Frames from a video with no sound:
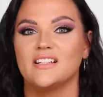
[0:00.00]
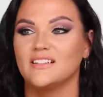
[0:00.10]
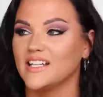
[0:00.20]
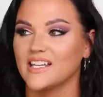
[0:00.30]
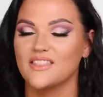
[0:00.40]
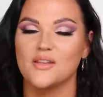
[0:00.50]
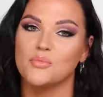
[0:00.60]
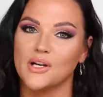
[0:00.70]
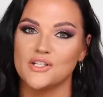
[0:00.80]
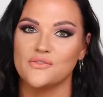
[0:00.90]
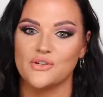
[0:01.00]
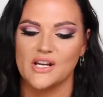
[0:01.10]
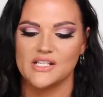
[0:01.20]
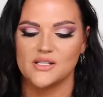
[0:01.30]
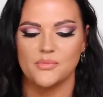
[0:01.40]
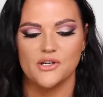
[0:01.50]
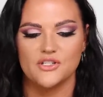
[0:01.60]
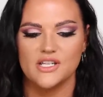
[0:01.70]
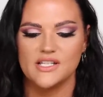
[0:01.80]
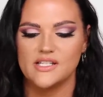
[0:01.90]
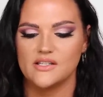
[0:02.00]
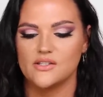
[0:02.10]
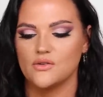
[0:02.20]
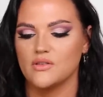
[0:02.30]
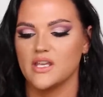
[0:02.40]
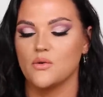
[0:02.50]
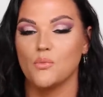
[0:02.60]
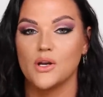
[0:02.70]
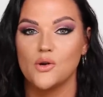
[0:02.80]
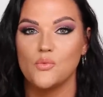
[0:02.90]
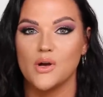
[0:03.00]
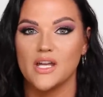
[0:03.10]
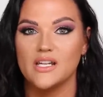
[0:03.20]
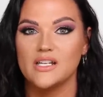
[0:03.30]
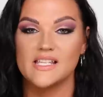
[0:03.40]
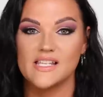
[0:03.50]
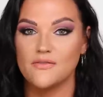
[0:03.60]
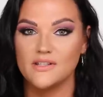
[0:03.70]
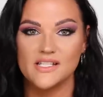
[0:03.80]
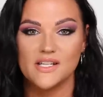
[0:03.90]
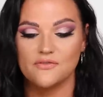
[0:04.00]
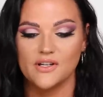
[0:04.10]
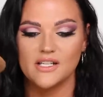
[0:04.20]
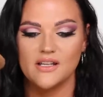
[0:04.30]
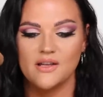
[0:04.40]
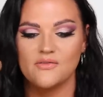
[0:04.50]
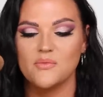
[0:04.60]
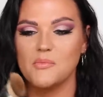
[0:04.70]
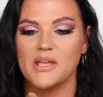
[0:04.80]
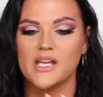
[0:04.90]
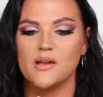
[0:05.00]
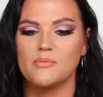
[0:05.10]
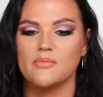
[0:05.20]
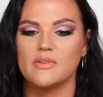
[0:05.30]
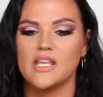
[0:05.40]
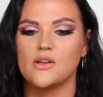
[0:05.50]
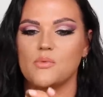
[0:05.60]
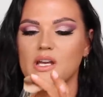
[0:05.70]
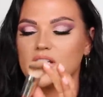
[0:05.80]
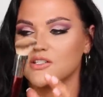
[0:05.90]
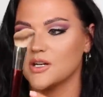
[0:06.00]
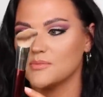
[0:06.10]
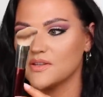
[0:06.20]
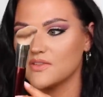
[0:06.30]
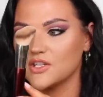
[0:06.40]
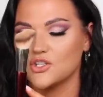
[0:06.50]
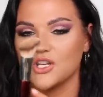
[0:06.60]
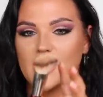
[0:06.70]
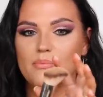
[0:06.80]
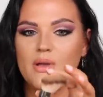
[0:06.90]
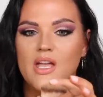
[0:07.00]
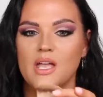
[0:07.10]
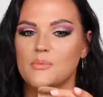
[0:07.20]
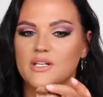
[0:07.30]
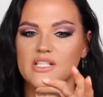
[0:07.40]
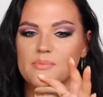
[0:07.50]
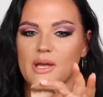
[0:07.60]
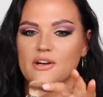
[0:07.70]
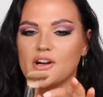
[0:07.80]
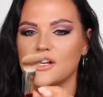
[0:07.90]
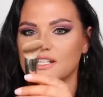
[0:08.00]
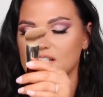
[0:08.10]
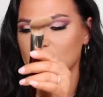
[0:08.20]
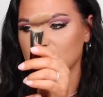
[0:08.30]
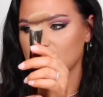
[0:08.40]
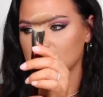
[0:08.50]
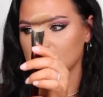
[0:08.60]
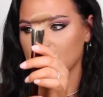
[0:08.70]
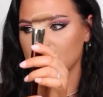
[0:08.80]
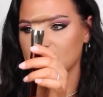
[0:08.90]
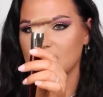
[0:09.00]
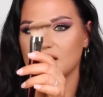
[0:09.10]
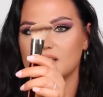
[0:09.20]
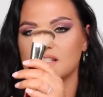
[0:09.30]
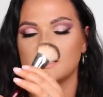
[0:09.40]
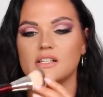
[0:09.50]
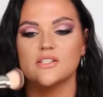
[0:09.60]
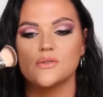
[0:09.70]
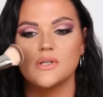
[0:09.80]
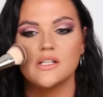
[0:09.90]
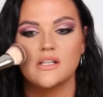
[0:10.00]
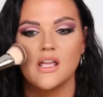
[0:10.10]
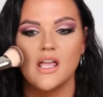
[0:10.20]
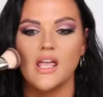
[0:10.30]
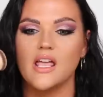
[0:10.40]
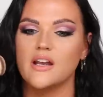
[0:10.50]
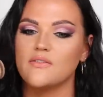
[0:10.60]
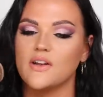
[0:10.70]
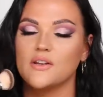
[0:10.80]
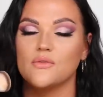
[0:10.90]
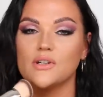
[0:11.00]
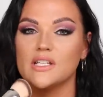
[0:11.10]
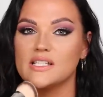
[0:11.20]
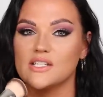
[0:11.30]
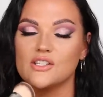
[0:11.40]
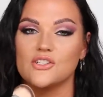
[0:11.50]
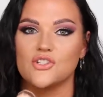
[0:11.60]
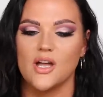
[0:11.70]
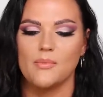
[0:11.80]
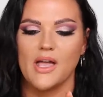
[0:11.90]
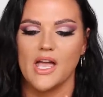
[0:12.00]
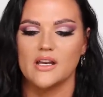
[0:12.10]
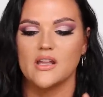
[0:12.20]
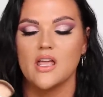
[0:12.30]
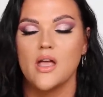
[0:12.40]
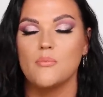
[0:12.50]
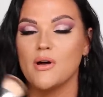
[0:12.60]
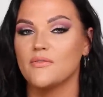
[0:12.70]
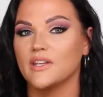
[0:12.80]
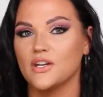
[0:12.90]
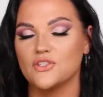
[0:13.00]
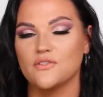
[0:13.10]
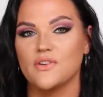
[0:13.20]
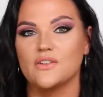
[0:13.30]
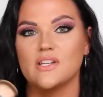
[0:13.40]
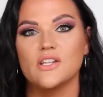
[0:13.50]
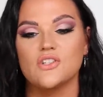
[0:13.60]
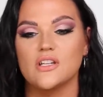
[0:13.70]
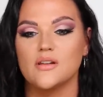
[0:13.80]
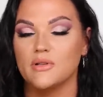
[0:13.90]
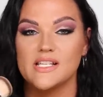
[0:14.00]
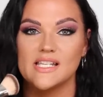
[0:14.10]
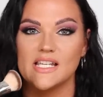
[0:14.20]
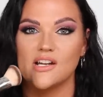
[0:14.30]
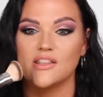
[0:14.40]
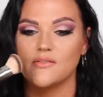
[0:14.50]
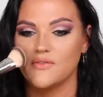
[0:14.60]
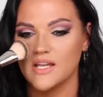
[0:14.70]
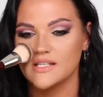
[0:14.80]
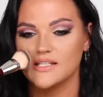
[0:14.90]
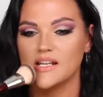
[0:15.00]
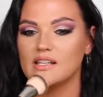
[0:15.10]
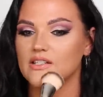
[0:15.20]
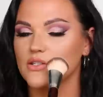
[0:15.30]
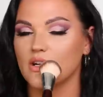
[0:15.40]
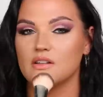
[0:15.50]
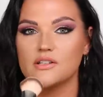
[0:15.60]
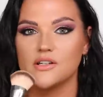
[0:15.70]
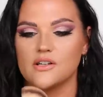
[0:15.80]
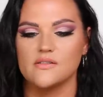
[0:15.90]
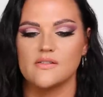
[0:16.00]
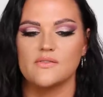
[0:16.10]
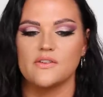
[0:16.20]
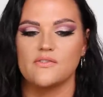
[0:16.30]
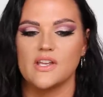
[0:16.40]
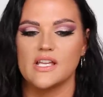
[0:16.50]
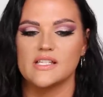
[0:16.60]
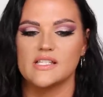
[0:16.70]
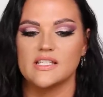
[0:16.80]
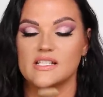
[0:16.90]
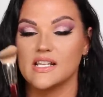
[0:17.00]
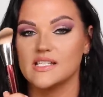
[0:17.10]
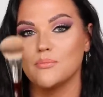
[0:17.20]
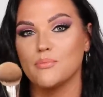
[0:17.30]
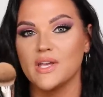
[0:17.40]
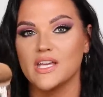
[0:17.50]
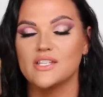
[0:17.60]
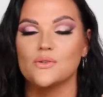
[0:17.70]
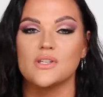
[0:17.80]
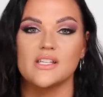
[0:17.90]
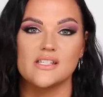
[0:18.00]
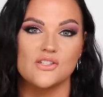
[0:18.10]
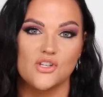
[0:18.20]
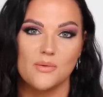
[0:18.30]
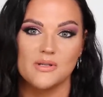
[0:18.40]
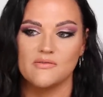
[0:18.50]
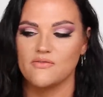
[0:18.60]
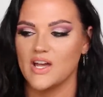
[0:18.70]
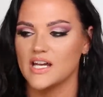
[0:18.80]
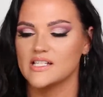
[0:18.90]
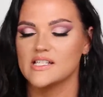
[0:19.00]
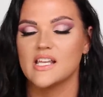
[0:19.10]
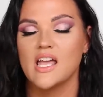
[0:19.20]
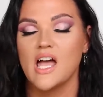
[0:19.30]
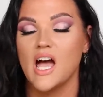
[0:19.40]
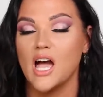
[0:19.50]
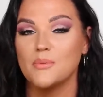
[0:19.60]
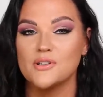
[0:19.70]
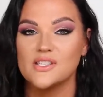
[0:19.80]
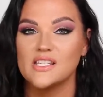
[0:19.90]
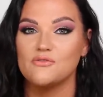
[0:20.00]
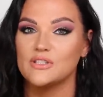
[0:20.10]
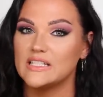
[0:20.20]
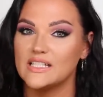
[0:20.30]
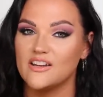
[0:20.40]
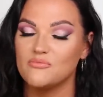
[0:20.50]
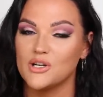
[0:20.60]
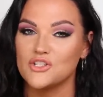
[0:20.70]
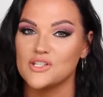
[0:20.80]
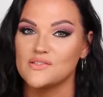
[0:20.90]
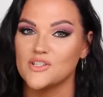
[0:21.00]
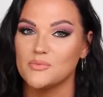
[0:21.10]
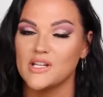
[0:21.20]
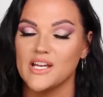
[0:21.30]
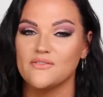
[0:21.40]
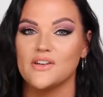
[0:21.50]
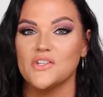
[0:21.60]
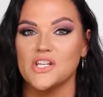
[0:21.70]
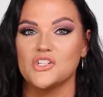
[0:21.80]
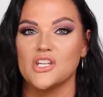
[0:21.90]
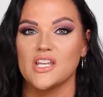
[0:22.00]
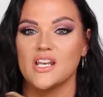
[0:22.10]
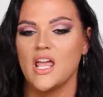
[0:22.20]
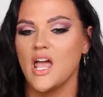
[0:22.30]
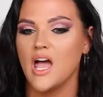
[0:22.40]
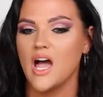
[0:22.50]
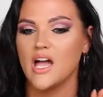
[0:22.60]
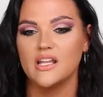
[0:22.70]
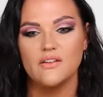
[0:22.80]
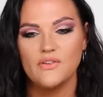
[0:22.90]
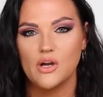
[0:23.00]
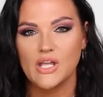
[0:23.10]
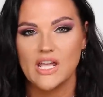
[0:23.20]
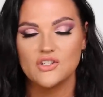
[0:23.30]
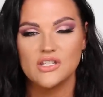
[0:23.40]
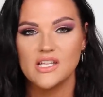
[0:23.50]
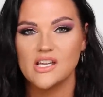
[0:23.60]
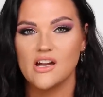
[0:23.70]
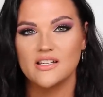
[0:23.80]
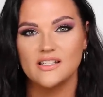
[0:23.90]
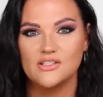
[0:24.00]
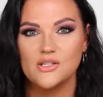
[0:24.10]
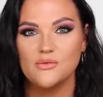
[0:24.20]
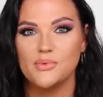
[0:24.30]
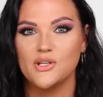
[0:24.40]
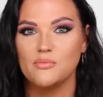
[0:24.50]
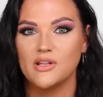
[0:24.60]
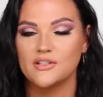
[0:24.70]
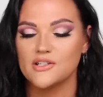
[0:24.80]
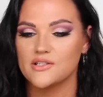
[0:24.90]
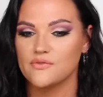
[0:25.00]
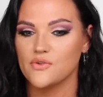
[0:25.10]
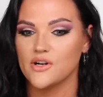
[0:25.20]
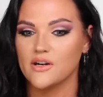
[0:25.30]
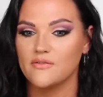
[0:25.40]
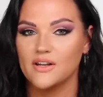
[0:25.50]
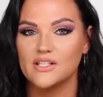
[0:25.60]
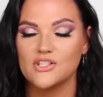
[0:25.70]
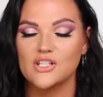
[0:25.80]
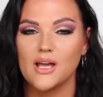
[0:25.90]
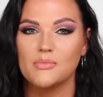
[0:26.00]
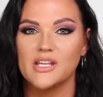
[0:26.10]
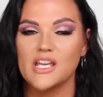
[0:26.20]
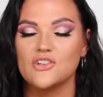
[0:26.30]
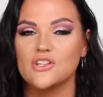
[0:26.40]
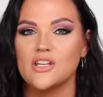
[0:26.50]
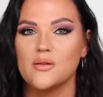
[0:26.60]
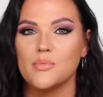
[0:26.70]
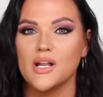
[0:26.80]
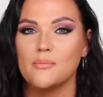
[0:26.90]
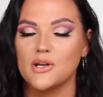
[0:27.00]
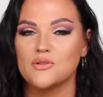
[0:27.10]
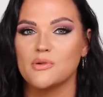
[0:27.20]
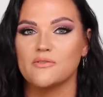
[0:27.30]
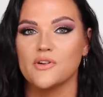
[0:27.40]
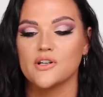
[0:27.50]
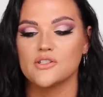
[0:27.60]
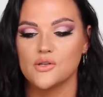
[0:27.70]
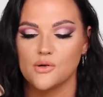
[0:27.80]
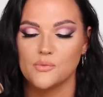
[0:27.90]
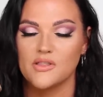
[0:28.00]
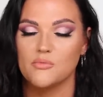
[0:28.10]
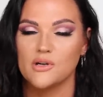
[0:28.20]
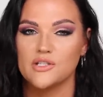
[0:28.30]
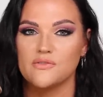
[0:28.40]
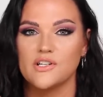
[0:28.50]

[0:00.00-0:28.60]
link the brush for you guys to purchase. So the 101 is definitely different from the Makeup Geek one in terms of the shape, but it's better honestly because it has that slant to it, and I find it really does a good job at buffing out your foundation, placing it on the face, getting into all the curves of your face. It's nice and big, so it gets the job done fast. I personally really love brushes for applying foundation. I've occasionally gotten into beauty blenders for foundation application, but I much prefer to go in with a brush